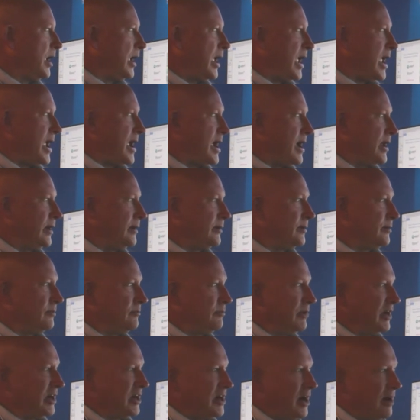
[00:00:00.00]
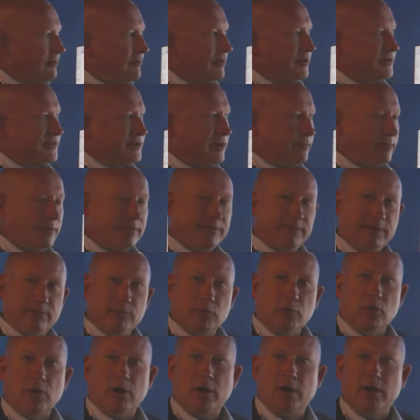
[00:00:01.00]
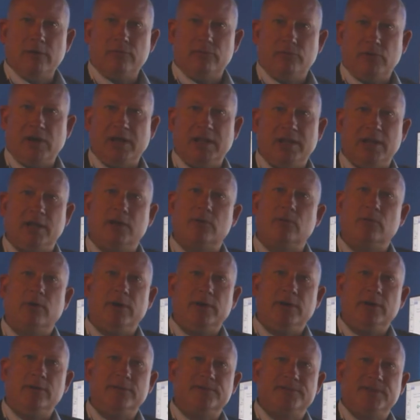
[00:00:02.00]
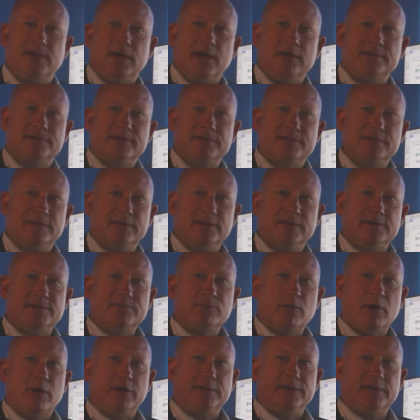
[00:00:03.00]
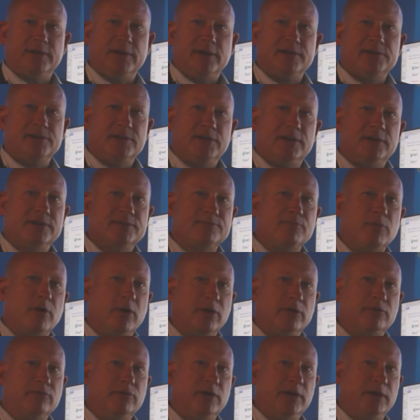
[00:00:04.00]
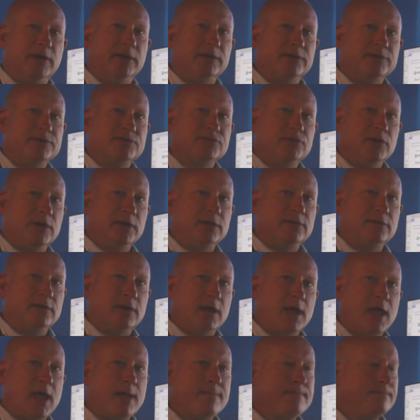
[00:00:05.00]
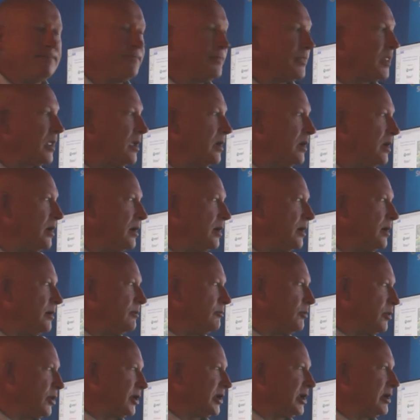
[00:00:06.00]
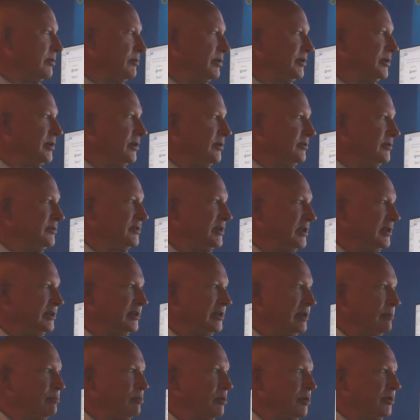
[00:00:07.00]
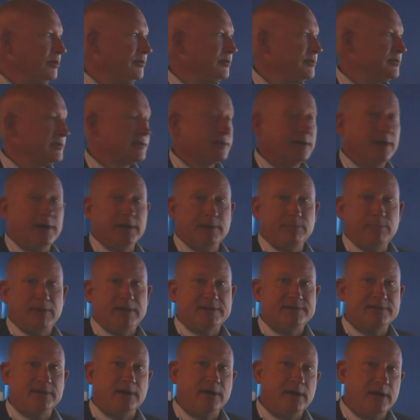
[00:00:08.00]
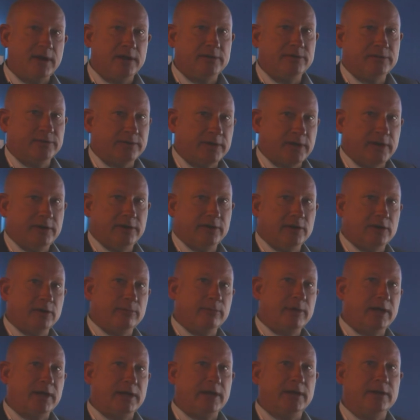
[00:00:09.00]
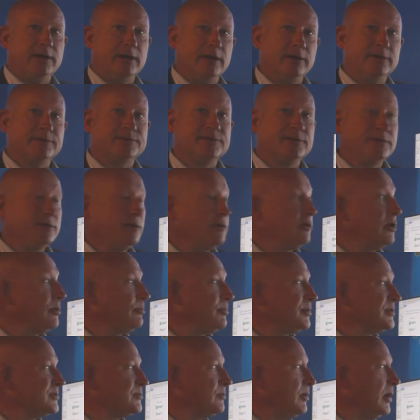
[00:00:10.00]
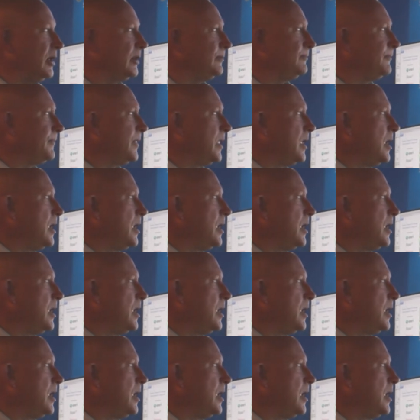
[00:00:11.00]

And we cover some of the more really core use cases in the smart energy and smart grid industry today, working with our utility partners like BC Hydro and Hydro-Québec and others in Europe as well.